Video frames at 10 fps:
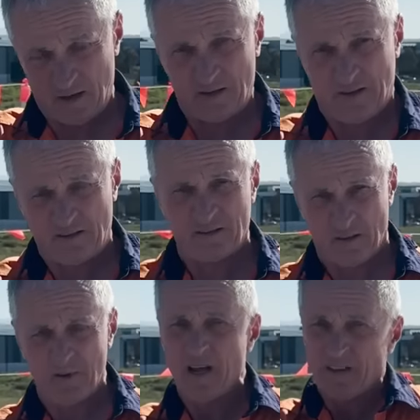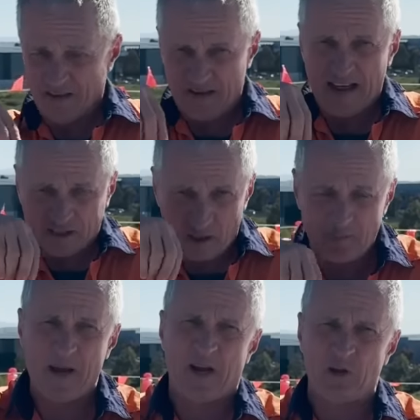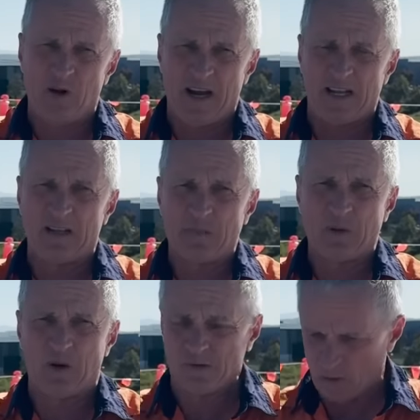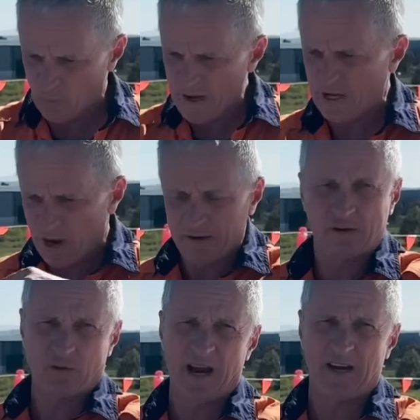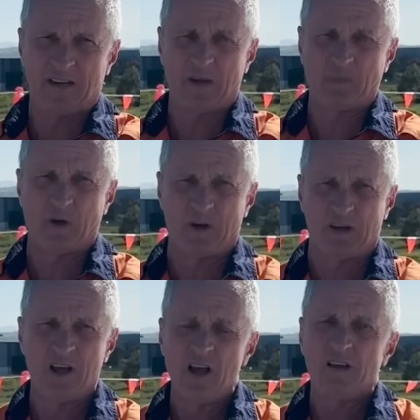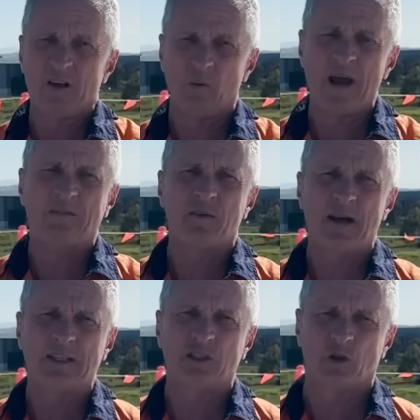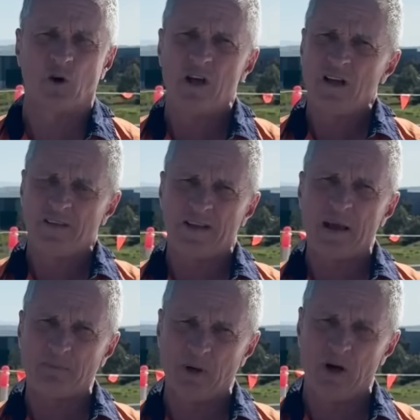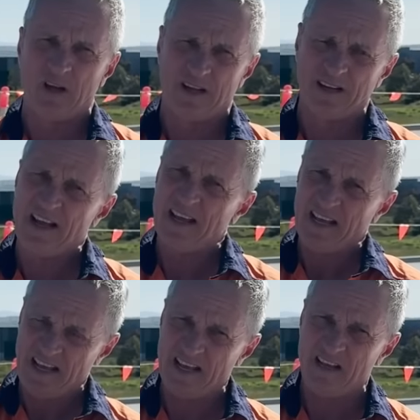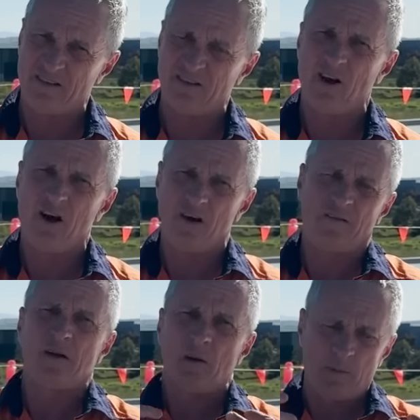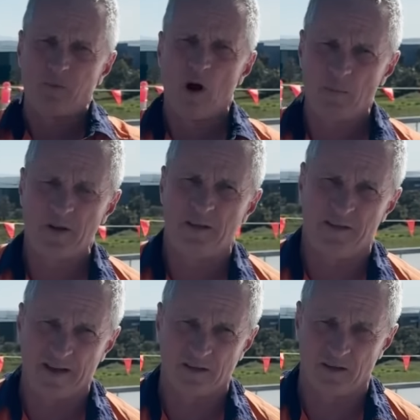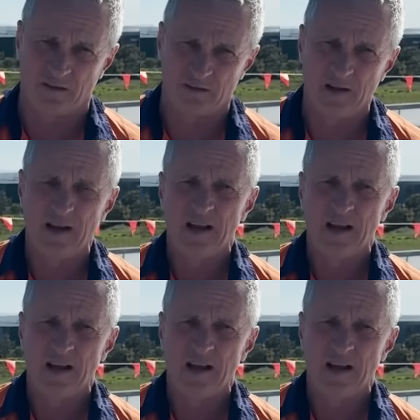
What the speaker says: system that is actually penetrating into the purlins, and we're going straight into the purlin. So we have to make sure that that purlin is of an appropriate thickness.